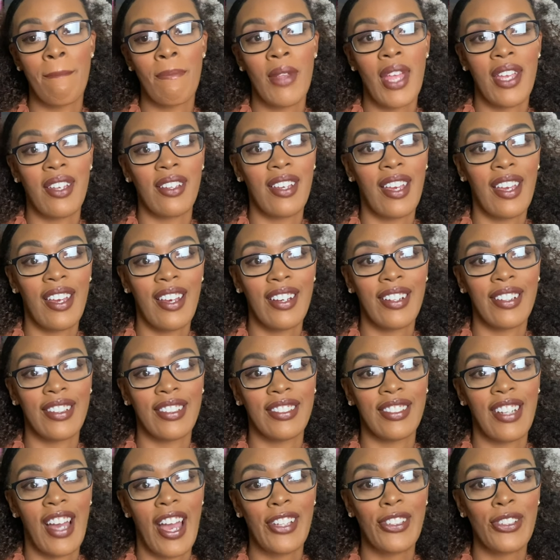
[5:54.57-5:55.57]

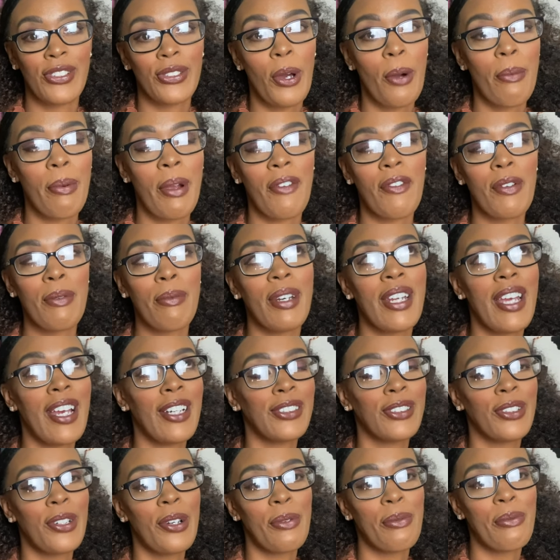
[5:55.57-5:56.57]
yeah, I just hope everybody
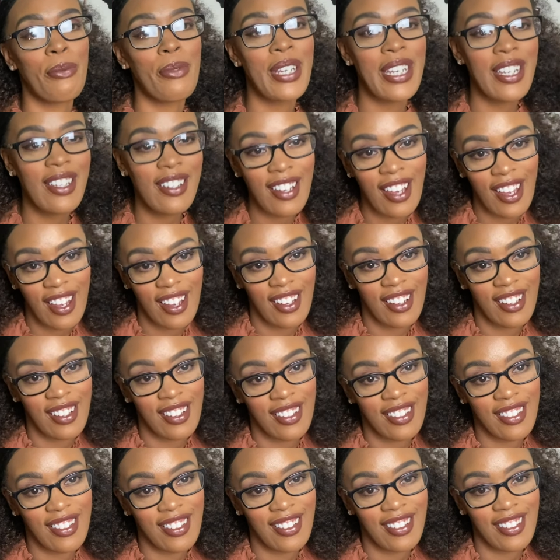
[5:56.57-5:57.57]
has a good
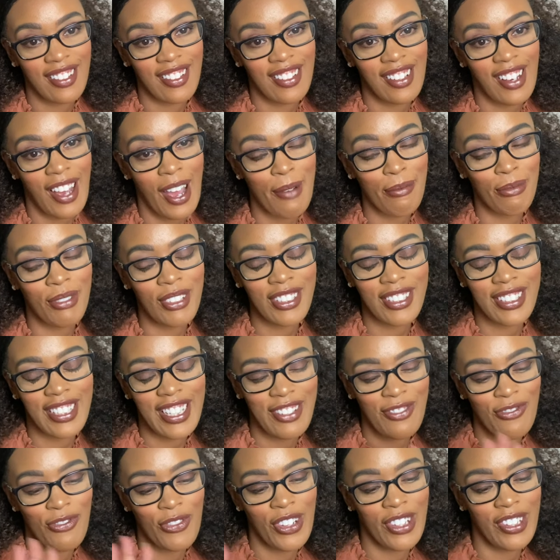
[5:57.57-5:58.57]
weekend. I'm just
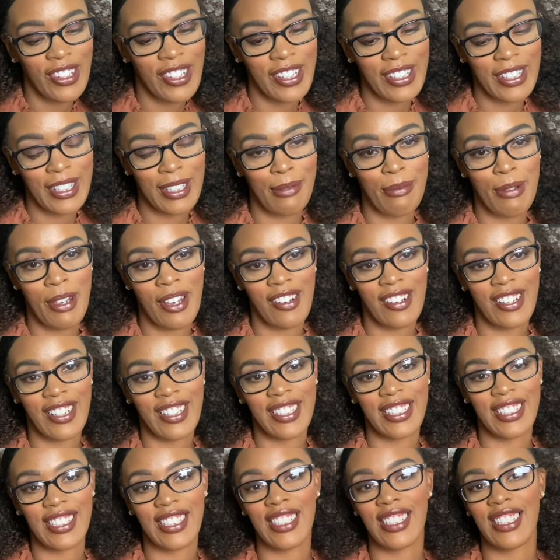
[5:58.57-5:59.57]
in really good
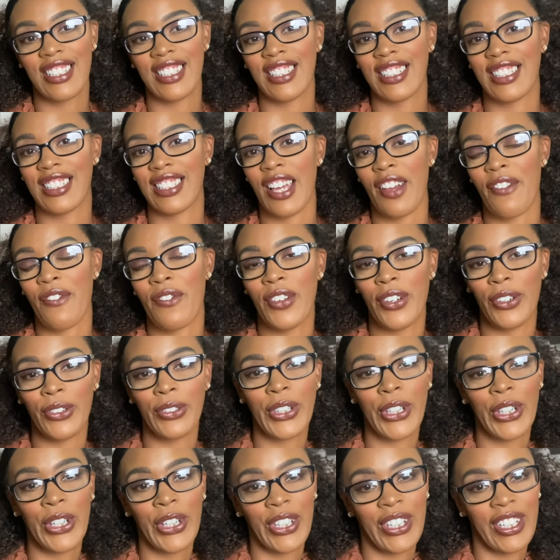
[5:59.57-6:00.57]
spirits. I feel
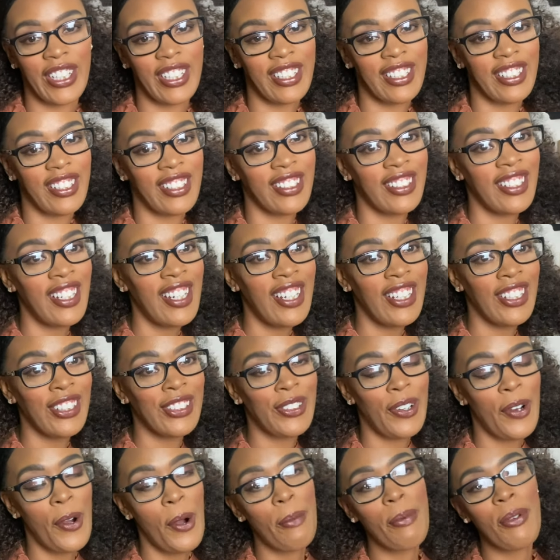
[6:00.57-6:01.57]
good.
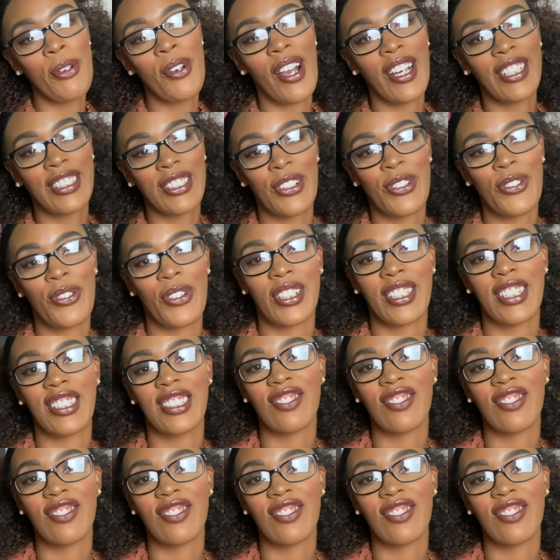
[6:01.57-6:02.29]
So I hope you guys enjoyed this